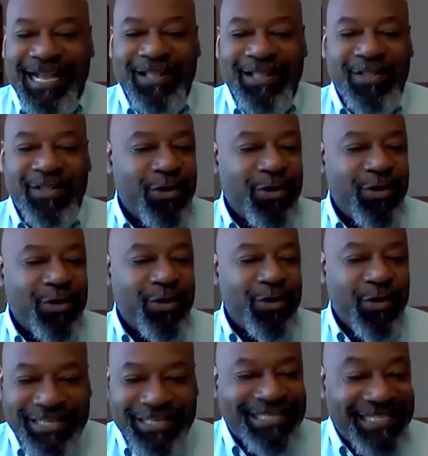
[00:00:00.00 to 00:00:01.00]
the
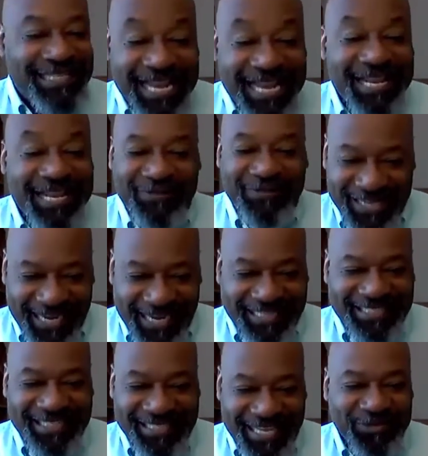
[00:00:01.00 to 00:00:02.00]
great state of
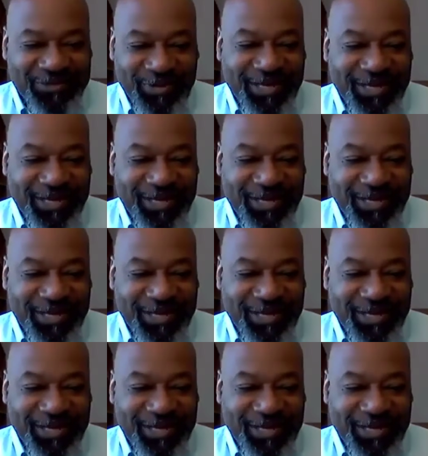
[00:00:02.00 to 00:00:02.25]
Texas,